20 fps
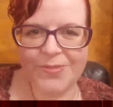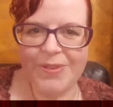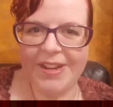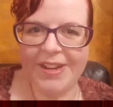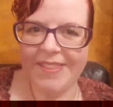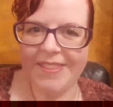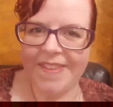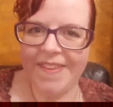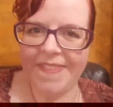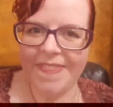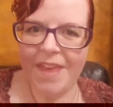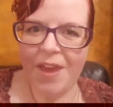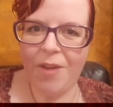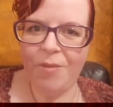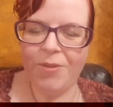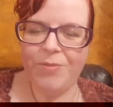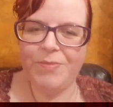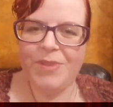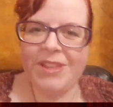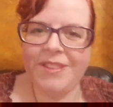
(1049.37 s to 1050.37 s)
but I think that
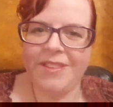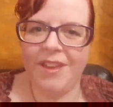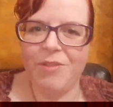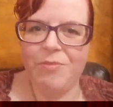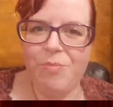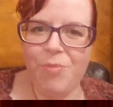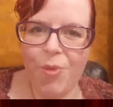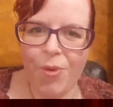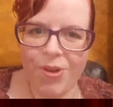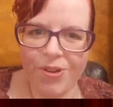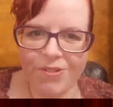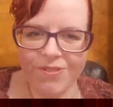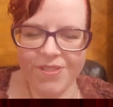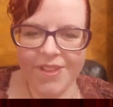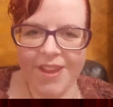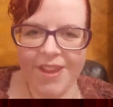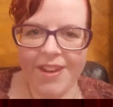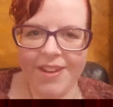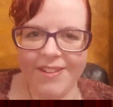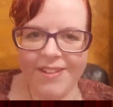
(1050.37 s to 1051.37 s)
would be like
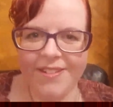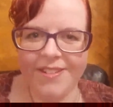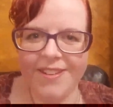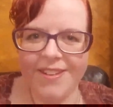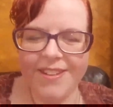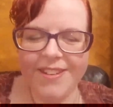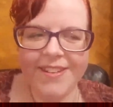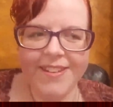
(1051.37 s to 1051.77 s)
borderline,